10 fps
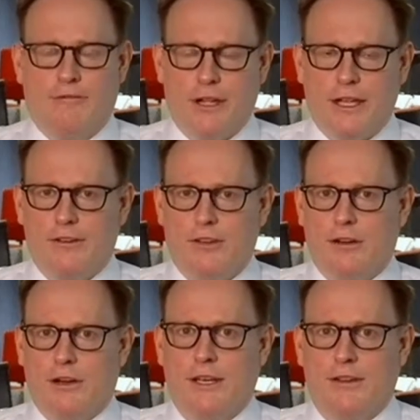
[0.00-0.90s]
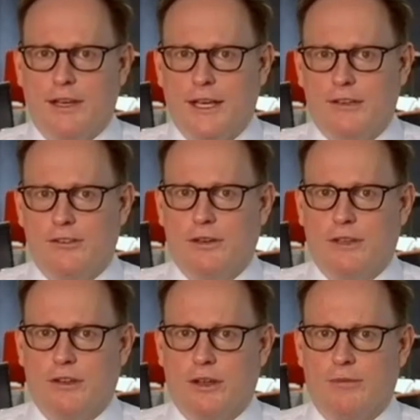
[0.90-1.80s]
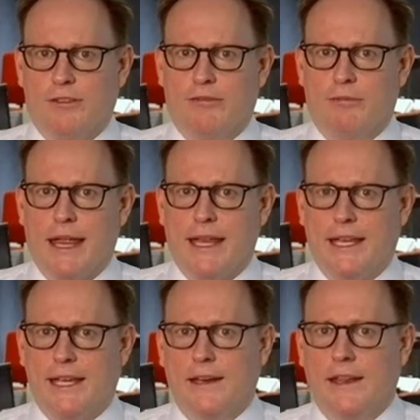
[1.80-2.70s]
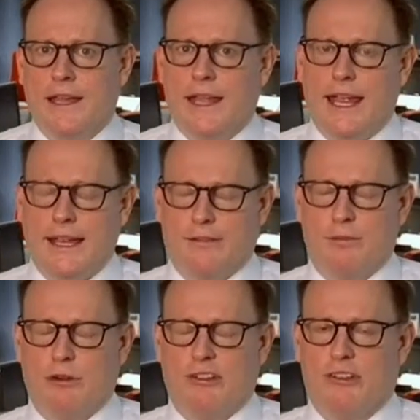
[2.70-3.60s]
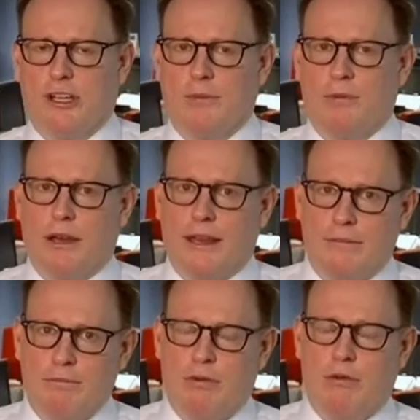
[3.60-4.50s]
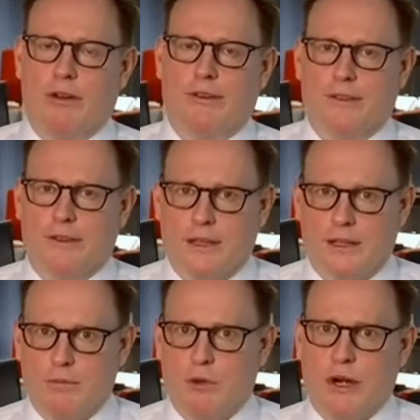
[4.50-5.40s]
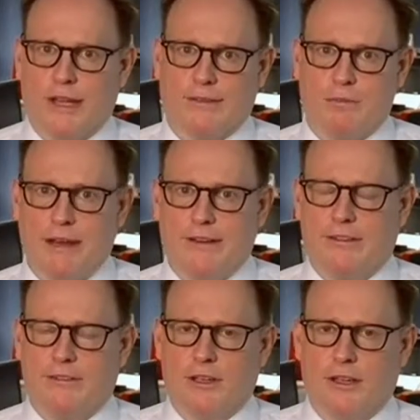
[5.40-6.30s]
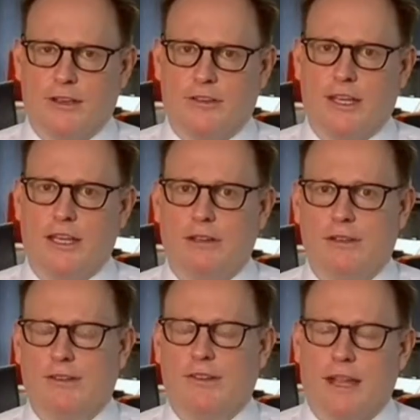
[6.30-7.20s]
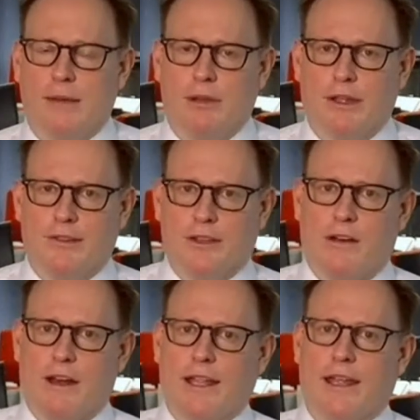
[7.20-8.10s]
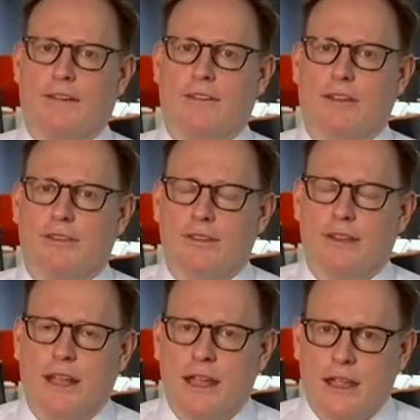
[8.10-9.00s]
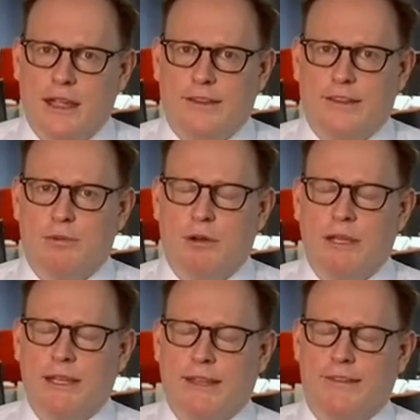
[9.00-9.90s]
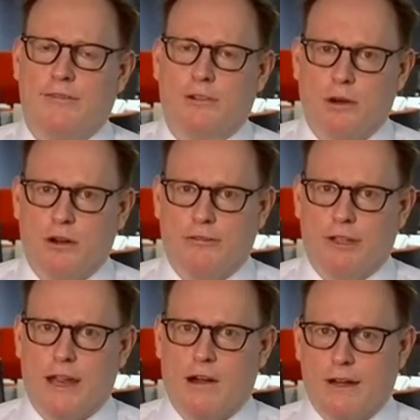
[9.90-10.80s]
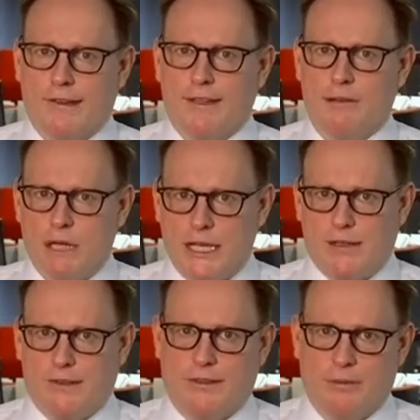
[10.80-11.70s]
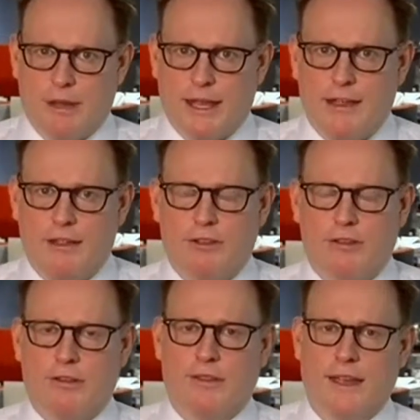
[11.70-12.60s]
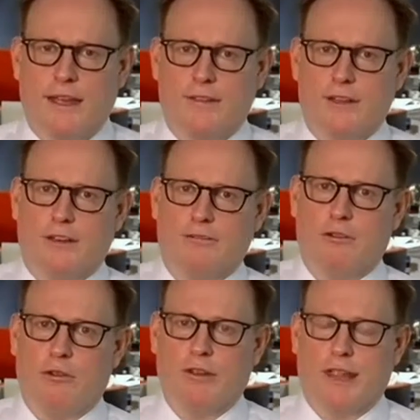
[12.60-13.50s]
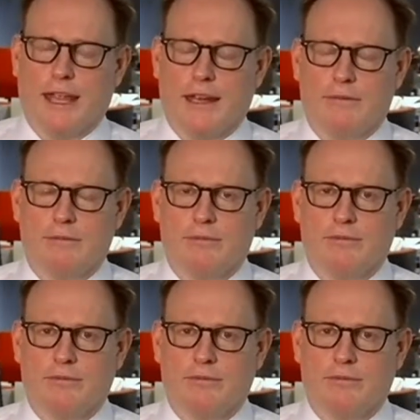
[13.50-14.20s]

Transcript: for India and Indonesia in terms of making exports cheaper and imports more expensive and continuing to stabilize the current account deficit, there's probably less of a role for currency weakness to play over 2014.